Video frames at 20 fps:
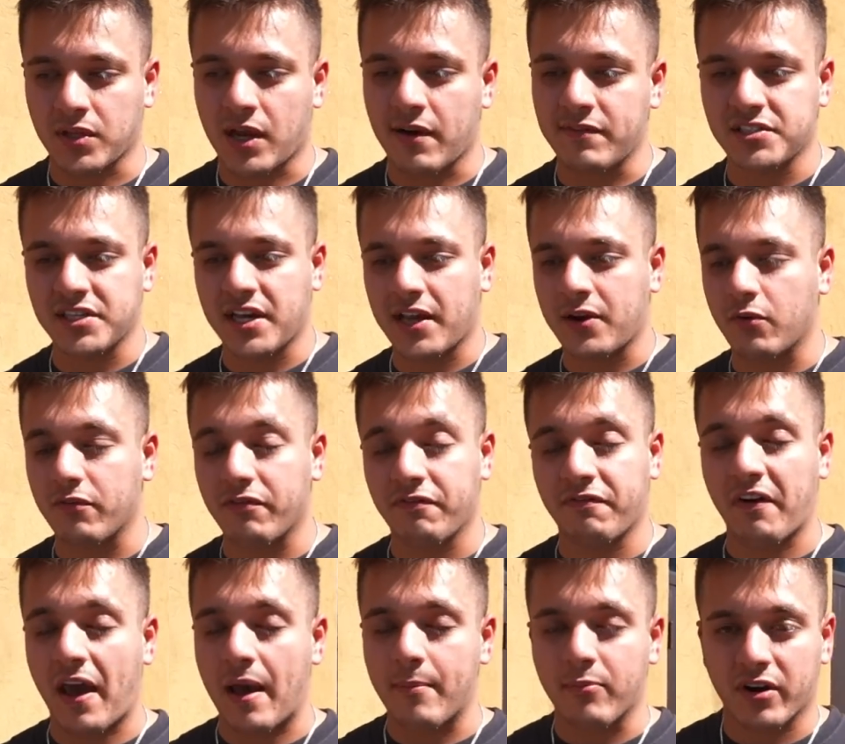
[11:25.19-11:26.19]
Obviously, I don't
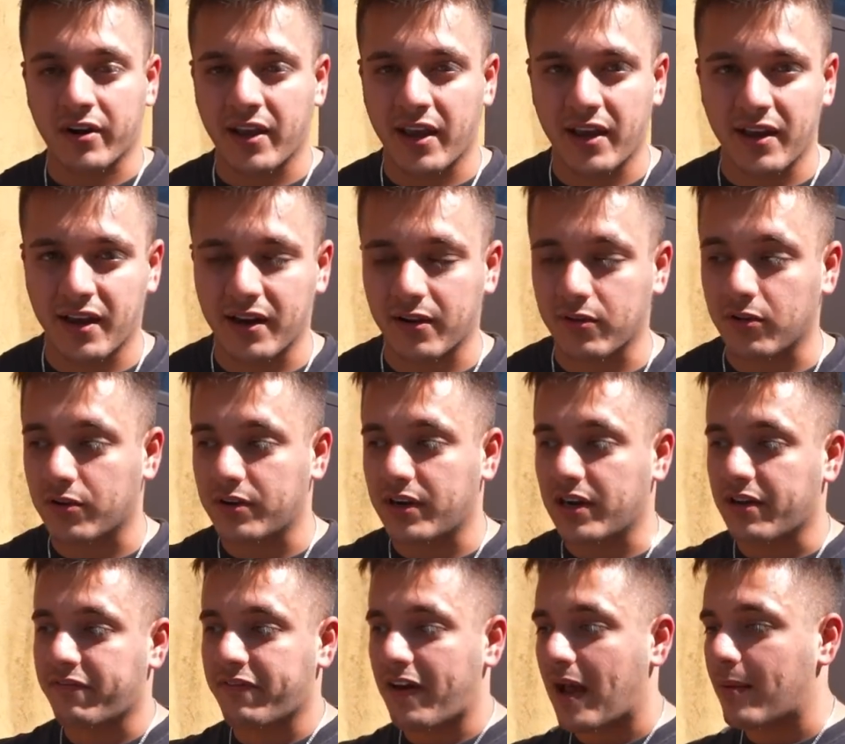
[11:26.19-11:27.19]
fabricate. I didn't learn
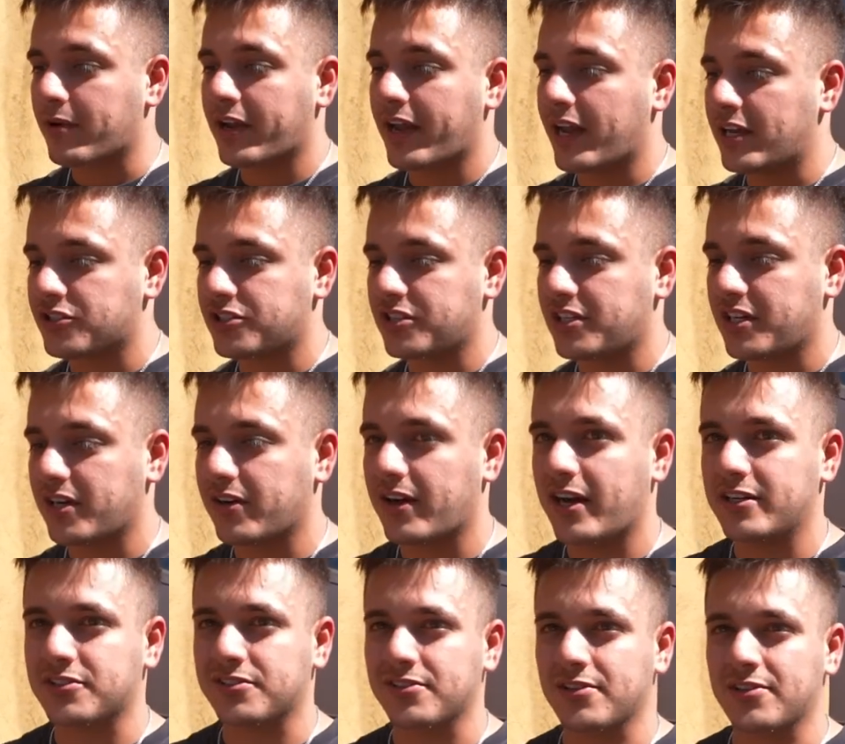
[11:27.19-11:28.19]
any fabrication in here.
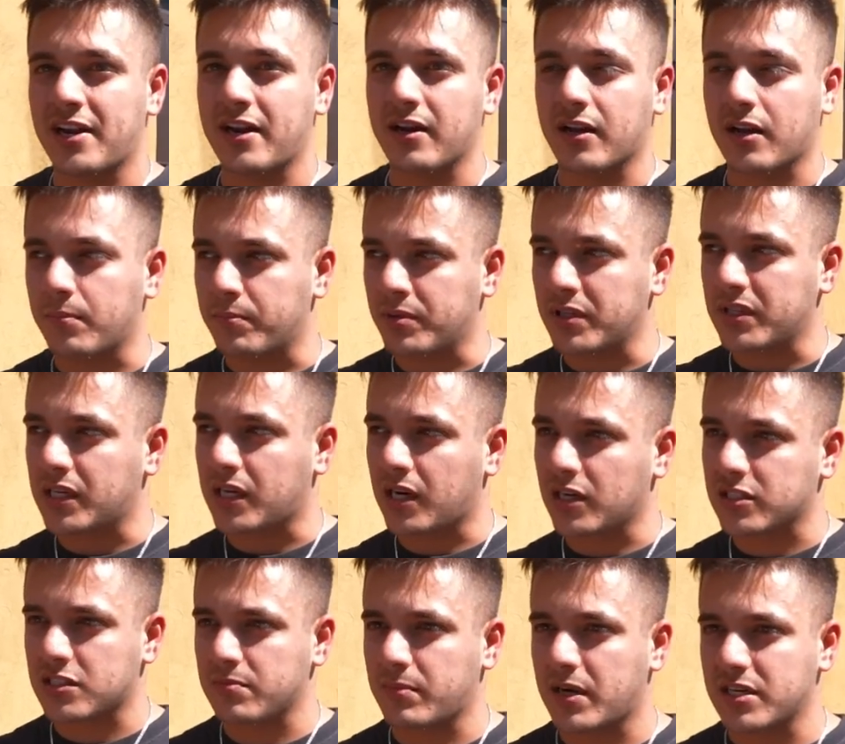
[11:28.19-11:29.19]
I just learned how to completely
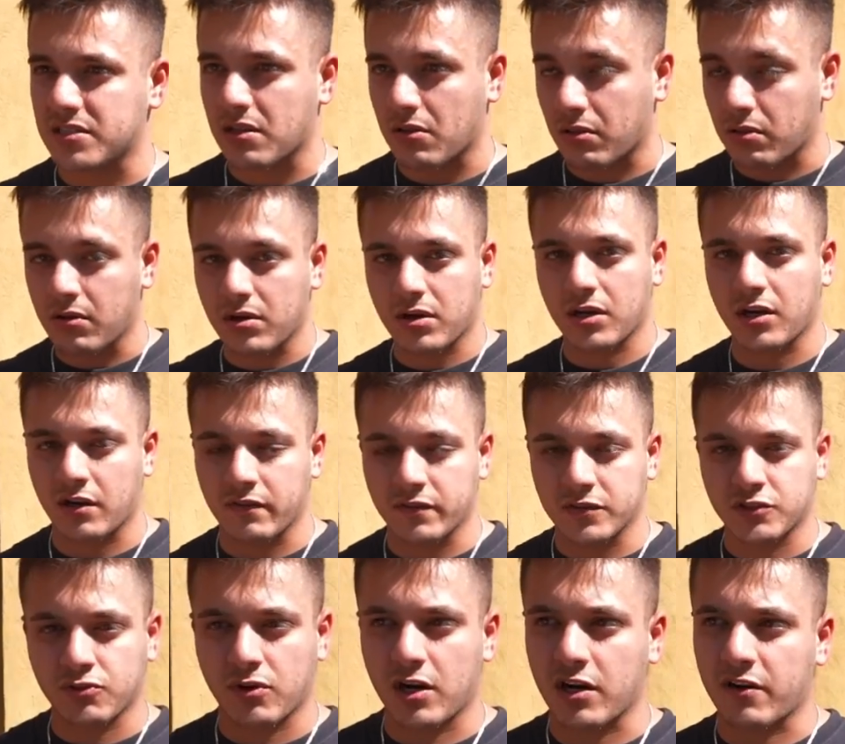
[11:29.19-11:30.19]
customize the look of a
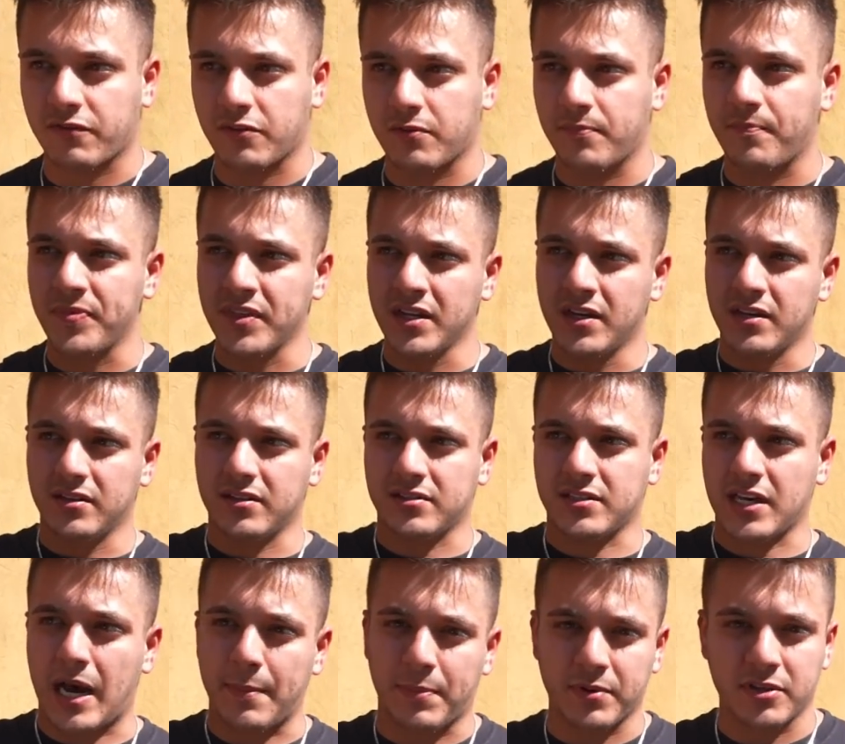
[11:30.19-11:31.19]
truck from the
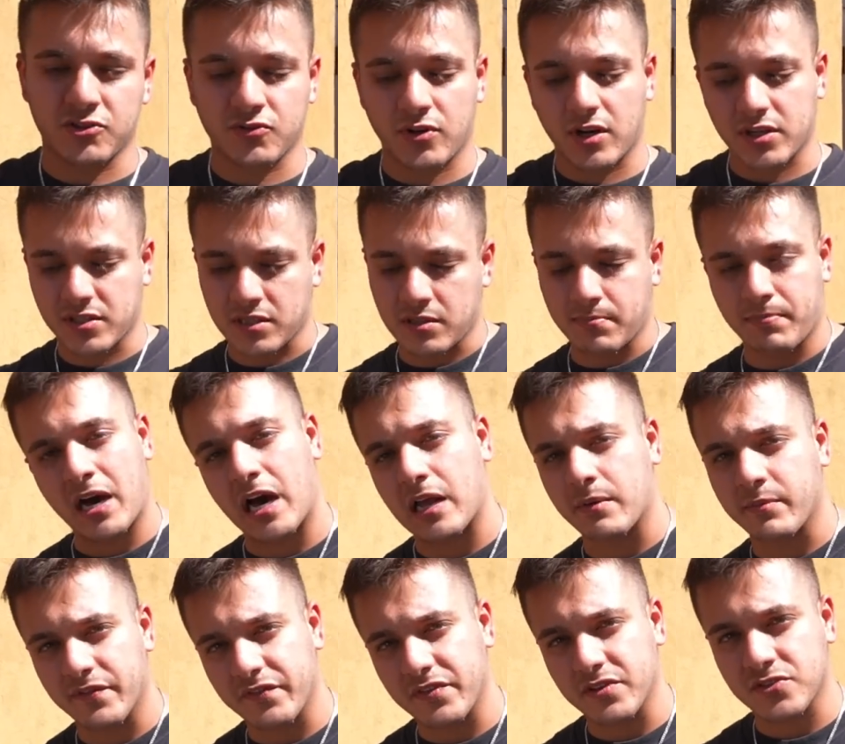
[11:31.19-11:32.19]
top of the truck to the
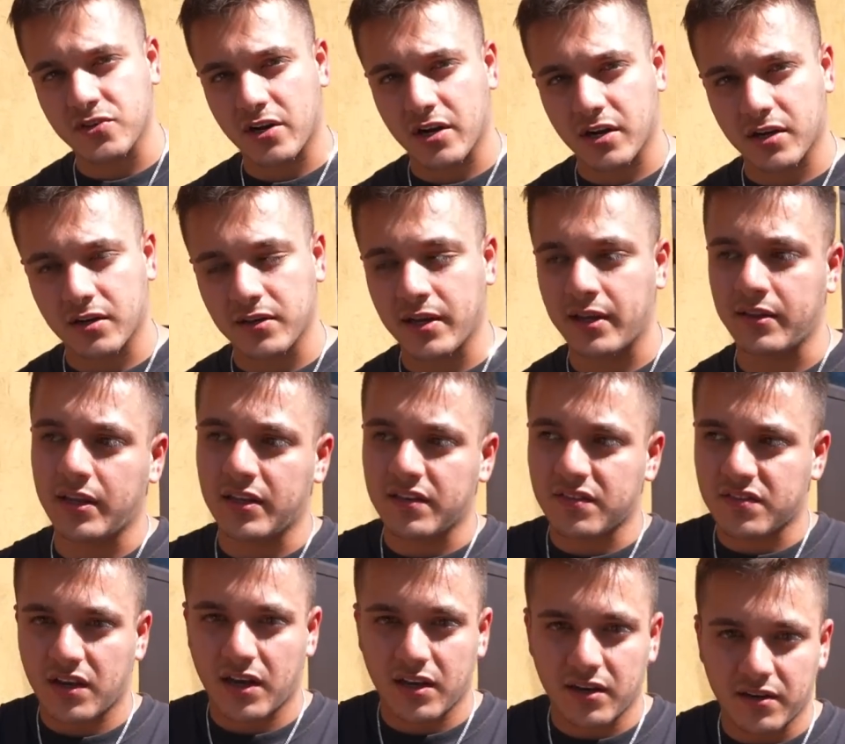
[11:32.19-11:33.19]
bottom of the truck and the
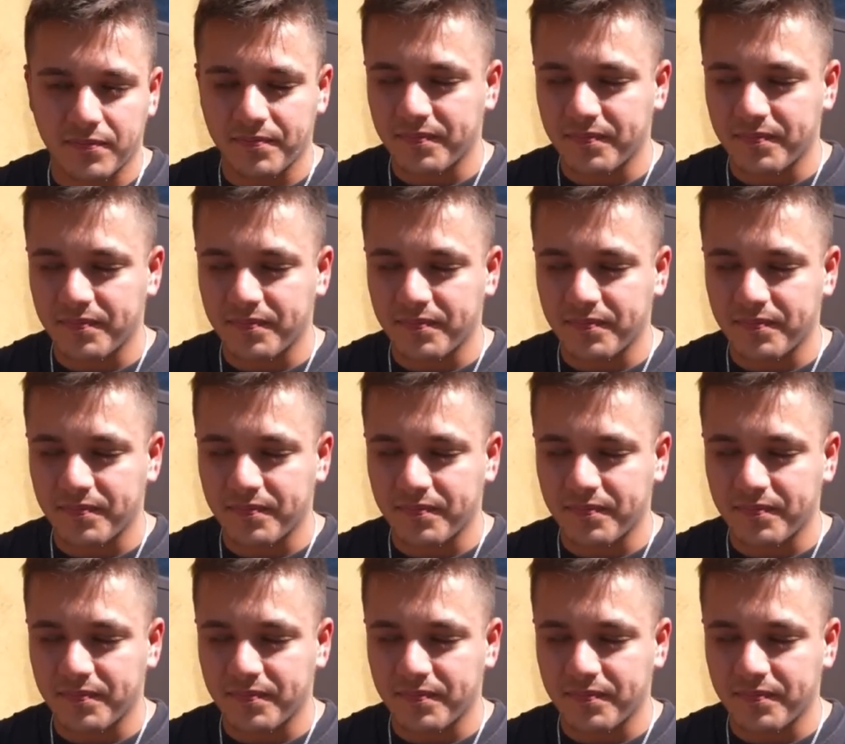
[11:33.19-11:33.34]
inside.